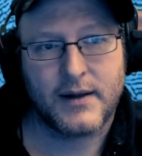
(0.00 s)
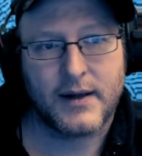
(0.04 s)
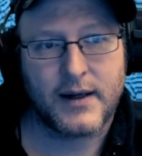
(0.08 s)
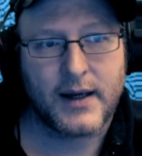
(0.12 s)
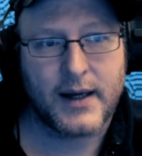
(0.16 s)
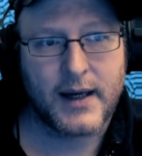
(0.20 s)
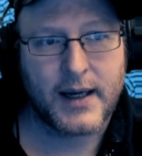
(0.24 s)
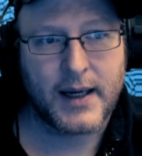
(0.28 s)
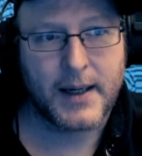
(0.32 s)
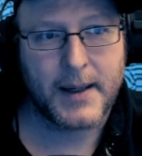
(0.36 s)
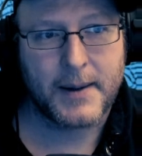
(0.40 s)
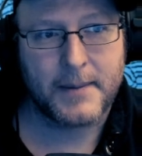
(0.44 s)

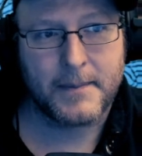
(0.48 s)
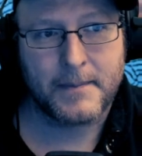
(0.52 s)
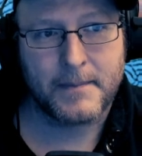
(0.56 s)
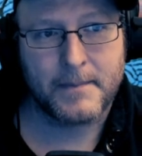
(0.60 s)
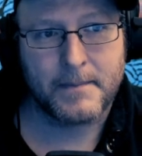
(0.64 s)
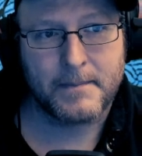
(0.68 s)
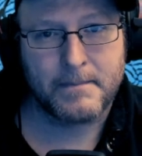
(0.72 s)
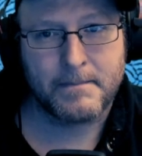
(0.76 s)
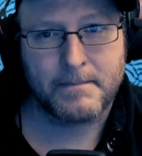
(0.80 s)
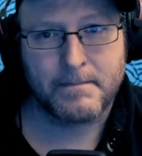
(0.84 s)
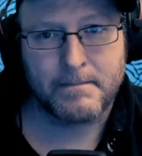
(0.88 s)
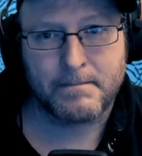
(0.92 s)

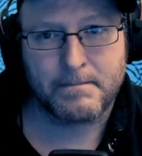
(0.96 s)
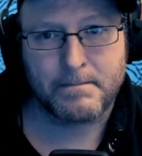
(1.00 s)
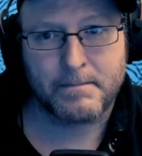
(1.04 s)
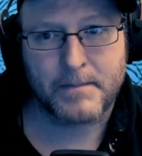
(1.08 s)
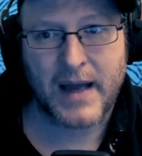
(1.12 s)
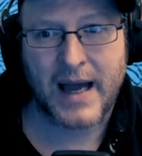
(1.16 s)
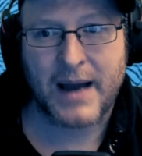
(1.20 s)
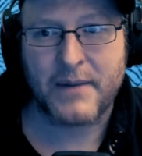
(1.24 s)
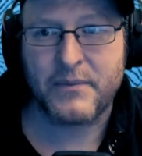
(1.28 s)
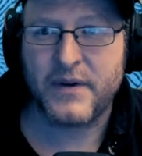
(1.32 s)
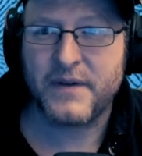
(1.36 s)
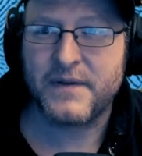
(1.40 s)
um
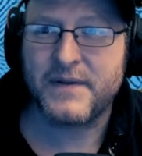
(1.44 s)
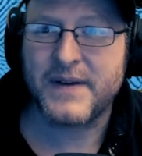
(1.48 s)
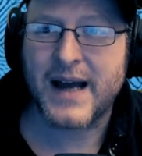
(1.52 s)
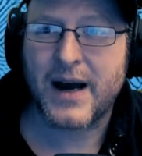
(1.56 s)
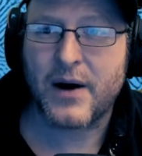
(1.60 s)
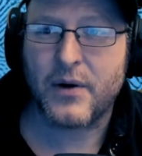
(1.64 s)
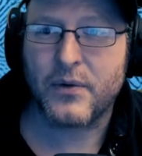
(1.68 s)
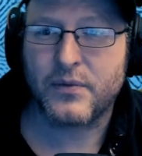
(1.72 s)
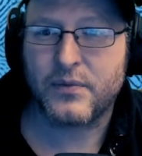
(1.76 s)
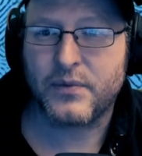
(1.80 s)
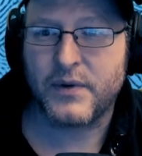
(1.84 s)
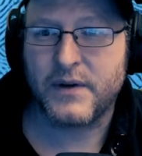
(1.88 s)
and we've
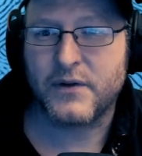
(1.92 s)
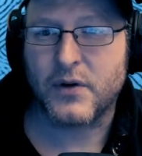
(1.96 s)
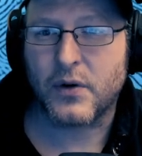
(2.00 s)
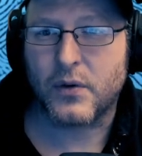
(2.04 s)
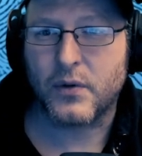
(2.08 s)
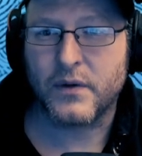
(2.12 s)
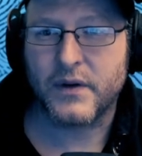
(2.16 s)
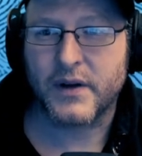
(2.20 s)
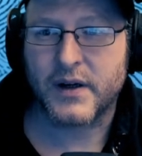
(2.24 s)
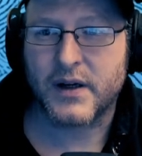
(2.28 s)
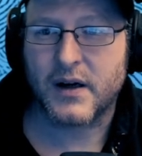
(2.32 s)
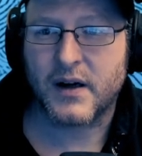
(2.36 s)
now we've got
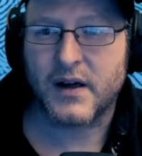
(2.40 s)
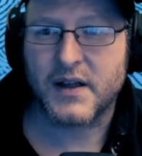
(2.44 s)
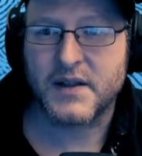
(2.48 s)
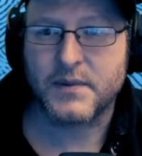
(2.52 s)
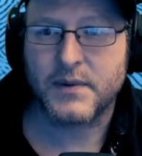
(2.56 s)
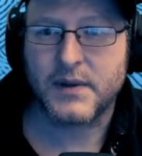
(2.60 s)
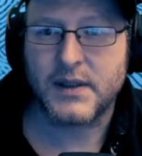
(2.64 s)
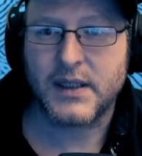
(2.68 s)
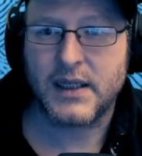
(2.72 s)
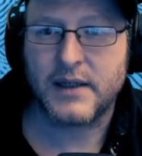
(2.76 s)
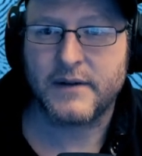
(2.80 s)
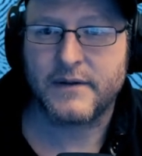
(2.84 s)
all the cards
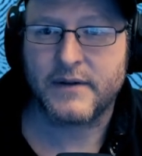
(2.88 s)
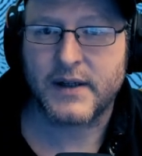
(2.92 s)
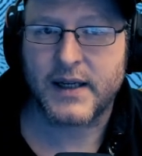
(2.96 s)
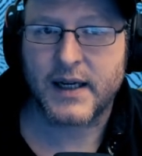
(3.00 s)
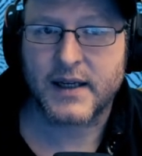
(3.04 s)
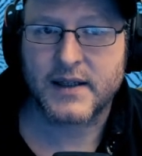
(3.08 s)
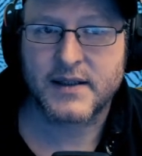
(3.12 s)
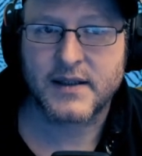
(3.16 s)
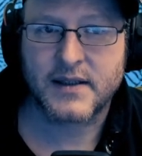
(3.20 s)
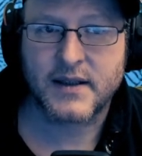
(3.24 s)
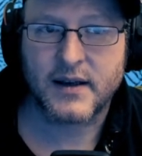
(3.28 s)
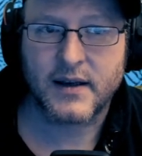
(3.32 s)
we need for
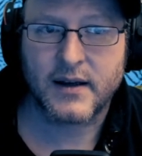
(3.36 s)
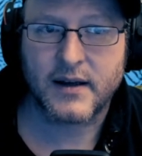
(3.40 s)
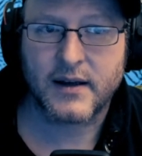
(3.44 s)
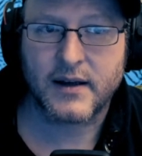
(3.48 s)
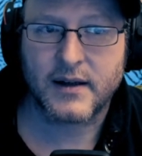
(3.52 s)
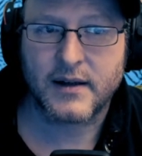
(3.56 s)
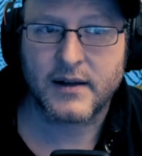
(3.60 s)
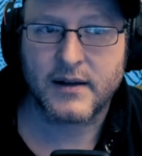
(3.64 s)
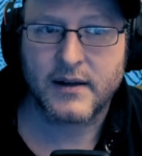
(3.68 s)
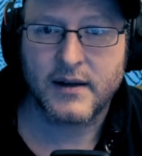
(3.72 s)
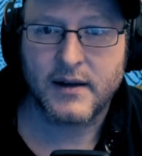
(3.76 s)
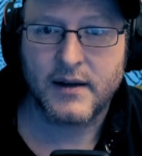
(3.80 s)
next
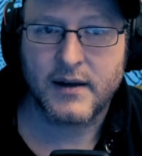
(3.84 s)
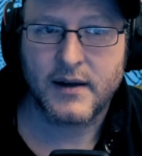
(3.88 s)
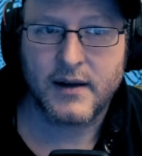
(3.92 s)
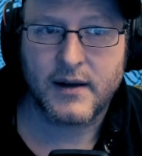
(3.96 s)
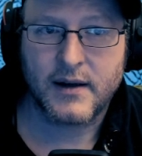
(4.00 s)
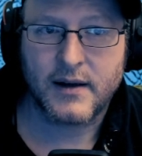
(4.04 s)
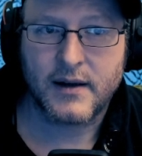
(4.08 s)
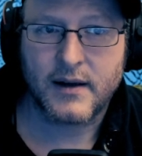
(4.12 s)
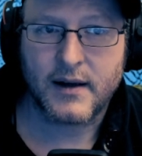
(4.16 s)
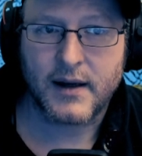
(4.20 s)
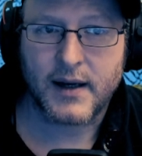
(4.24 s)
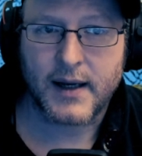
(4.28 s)
turn.
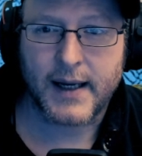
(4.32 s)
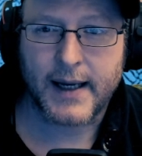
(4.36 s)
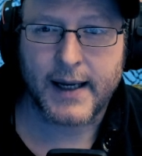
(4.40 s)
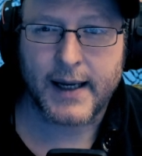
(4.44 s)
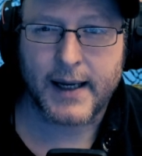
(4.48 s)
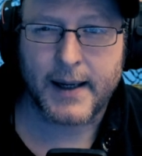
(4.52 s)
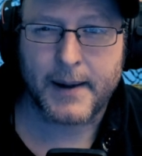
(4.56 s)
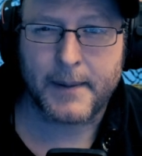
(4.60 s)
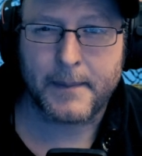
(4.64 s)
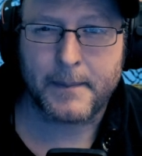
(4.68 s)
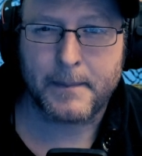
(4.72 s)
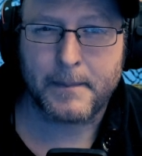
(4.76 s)

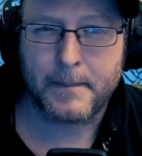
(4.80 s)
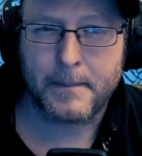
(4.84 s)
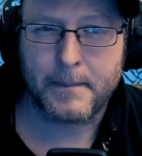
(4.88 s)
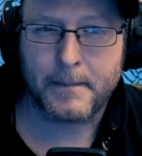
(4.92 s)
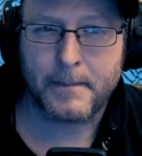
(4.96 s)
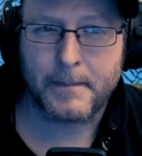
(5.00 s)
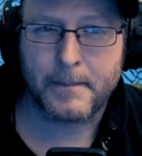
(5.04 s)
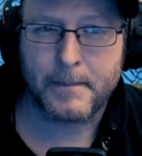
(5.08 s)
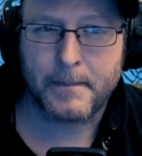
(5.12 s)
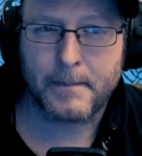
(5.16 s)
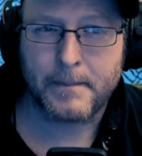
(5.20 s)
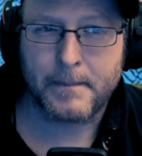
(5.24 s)

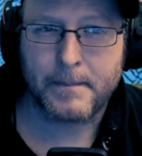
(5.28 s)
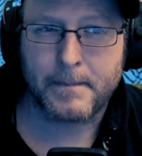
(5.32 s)
um